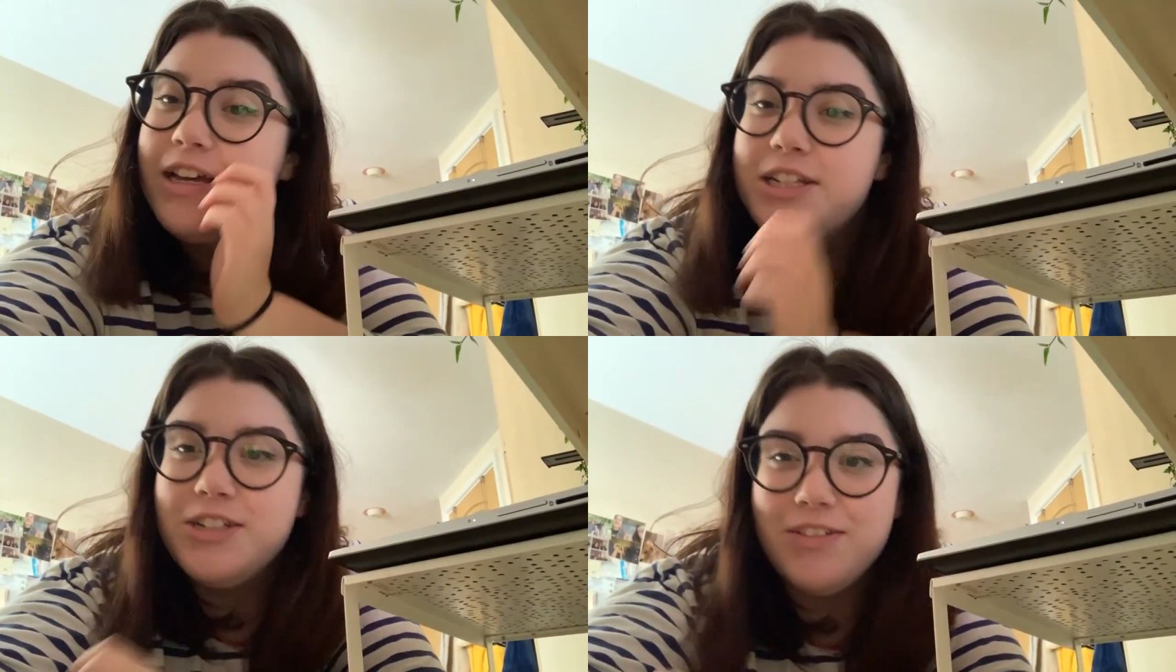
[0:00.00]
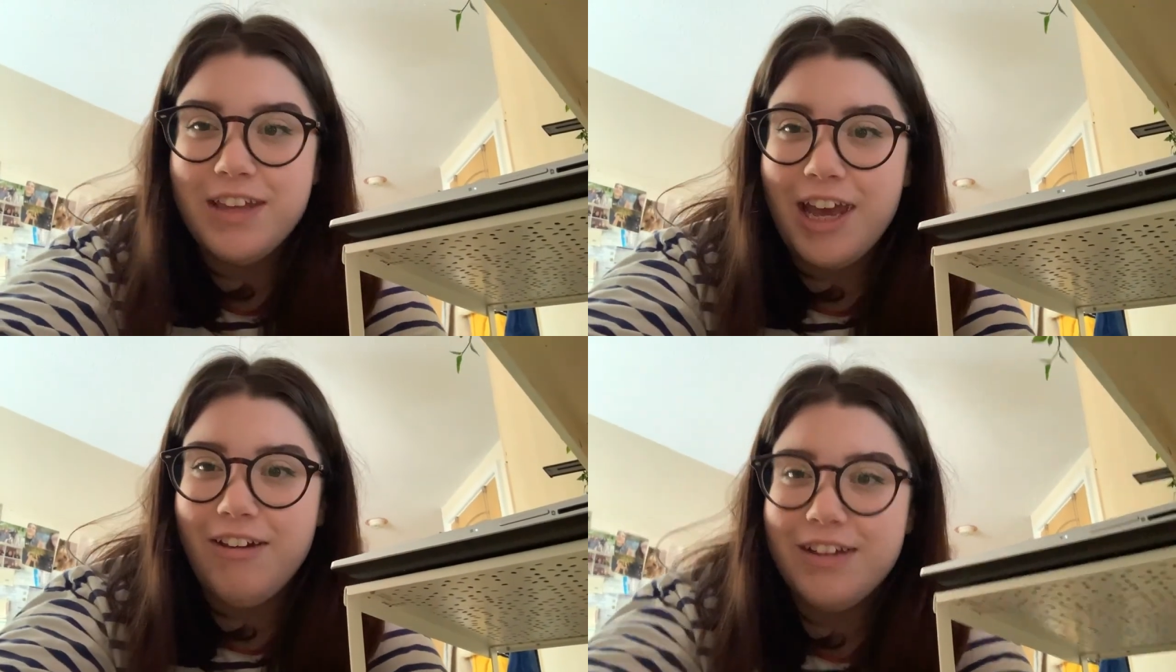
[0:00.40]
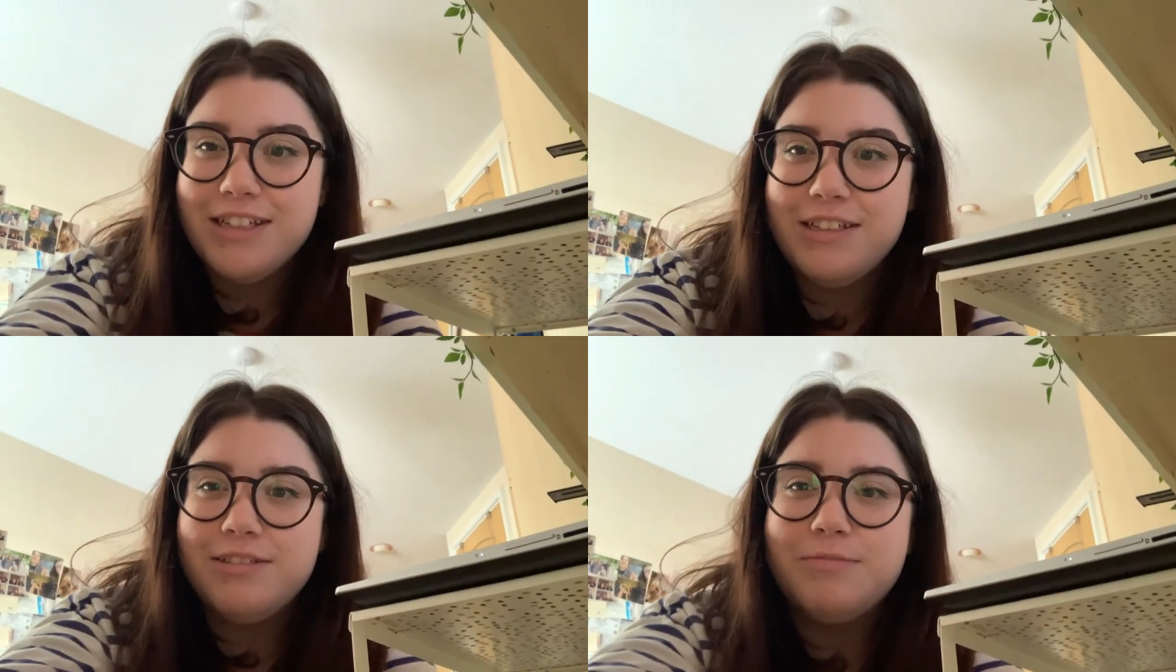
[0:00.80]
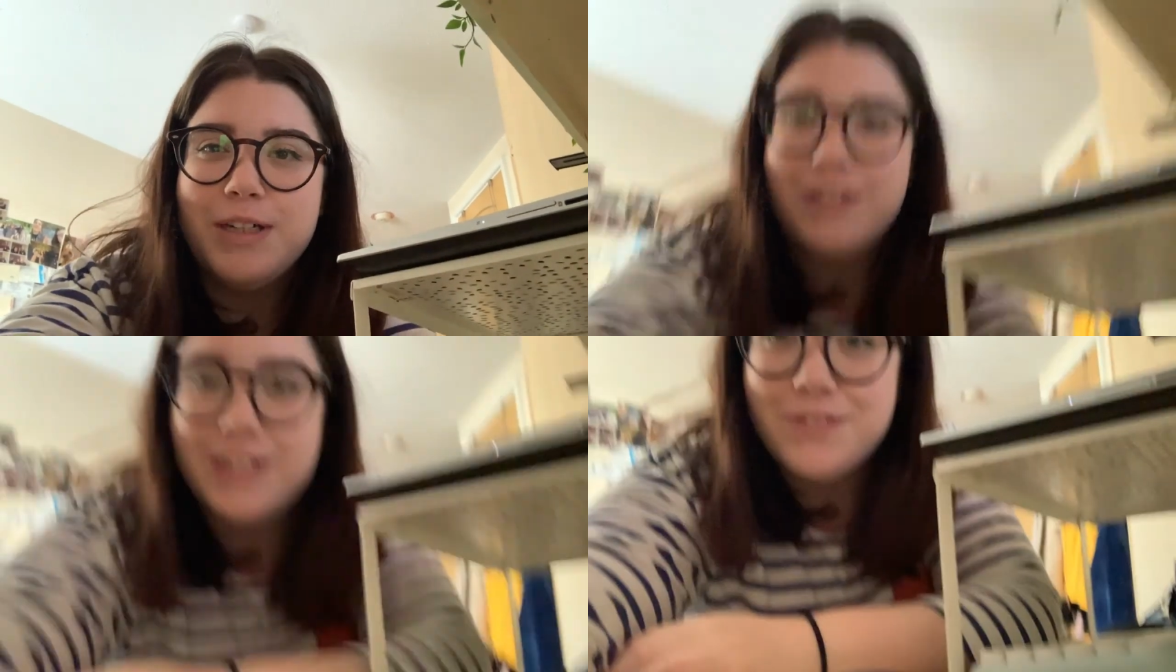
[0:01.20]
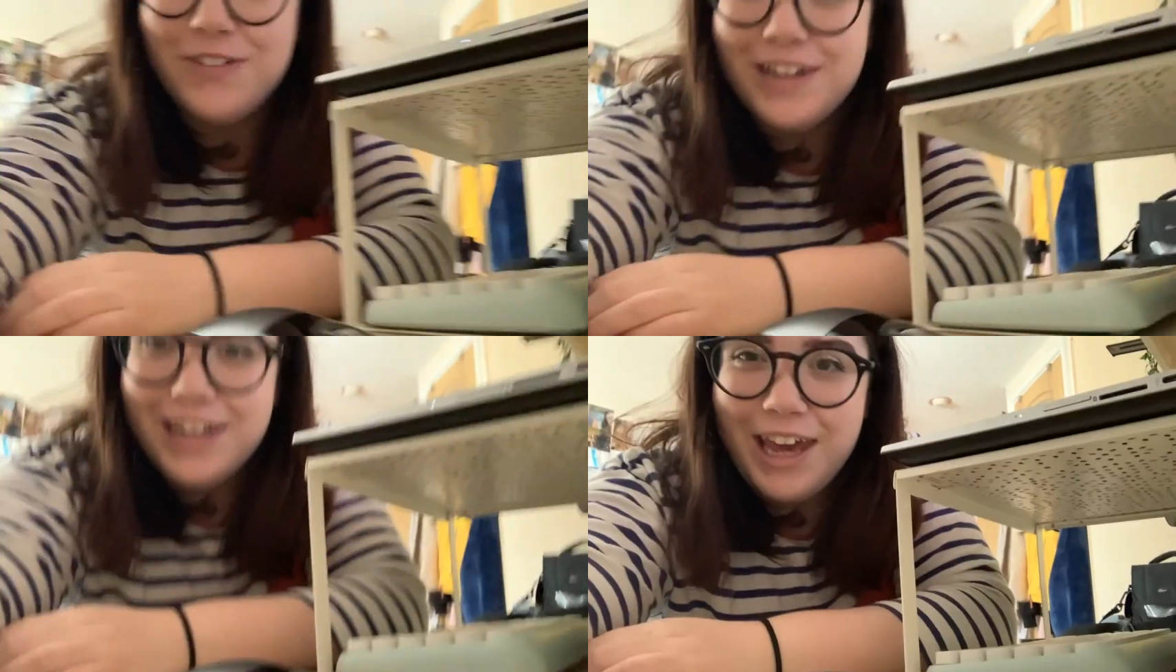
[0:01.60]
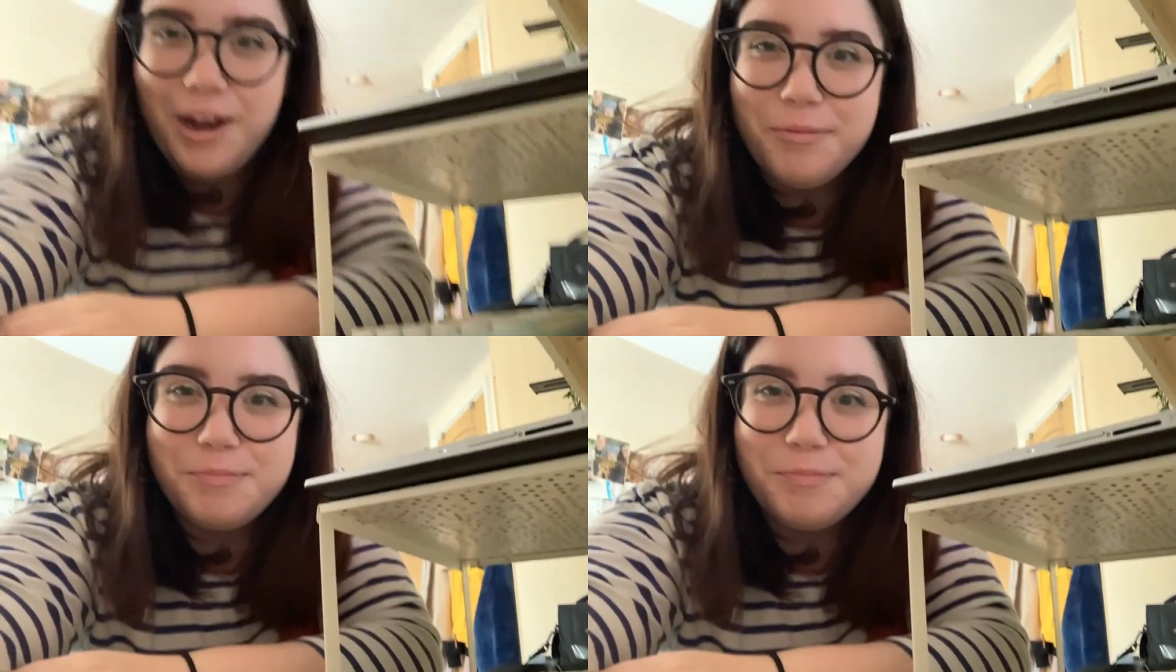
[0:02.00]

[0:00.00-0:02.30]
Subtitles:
Two of the characters. Oh my god, it's falling again.